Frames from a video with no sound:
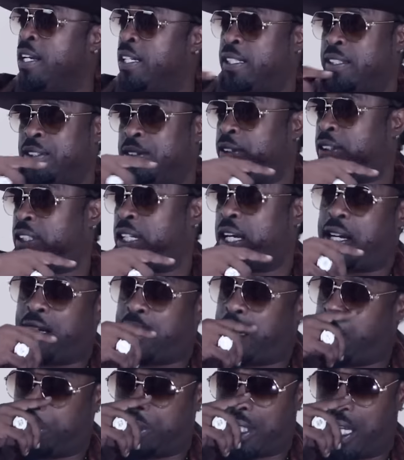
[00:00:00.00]
Cause it's like,
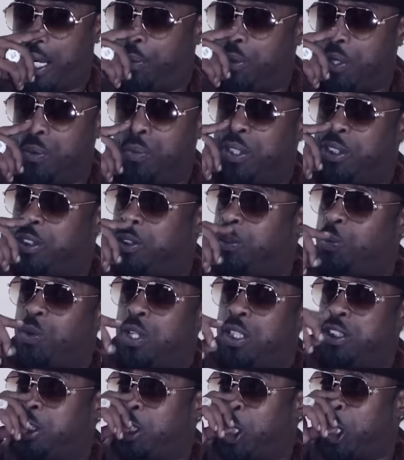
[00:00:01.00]
they was like, we went to
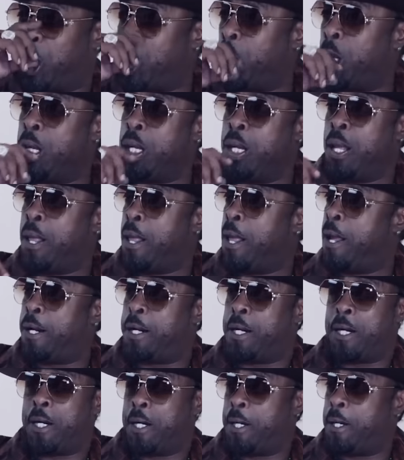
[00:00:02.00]
one show
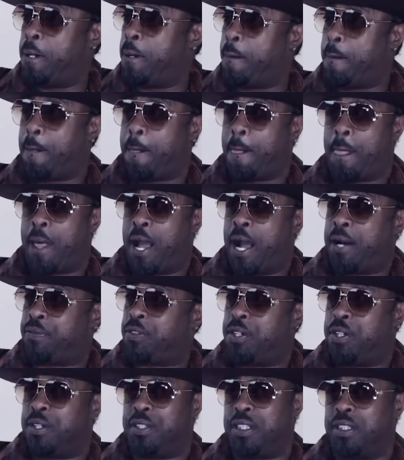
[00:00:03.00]
and uh,
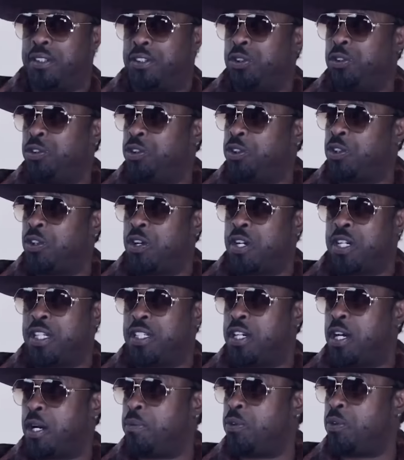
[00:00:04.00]
after Too Short
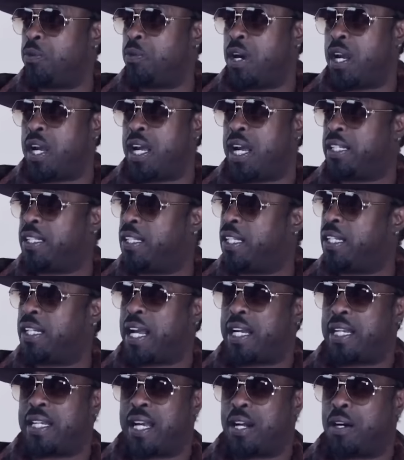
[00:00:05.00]
NWA, I think
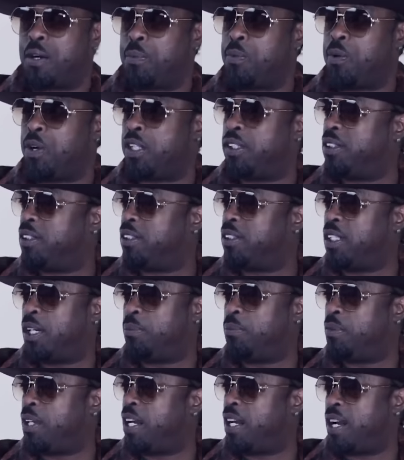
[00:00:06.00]
like Geto Boys or
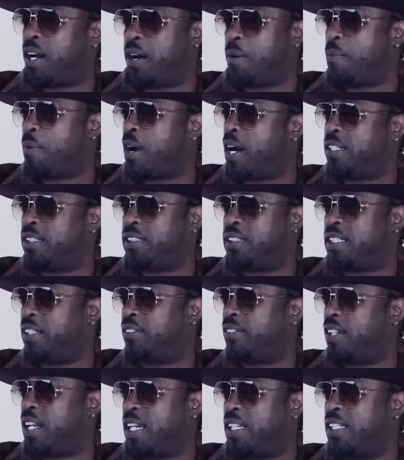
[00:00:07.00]
something, they everybody just
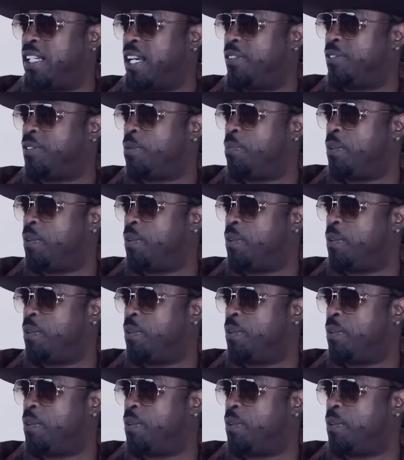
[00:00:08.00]
like like left the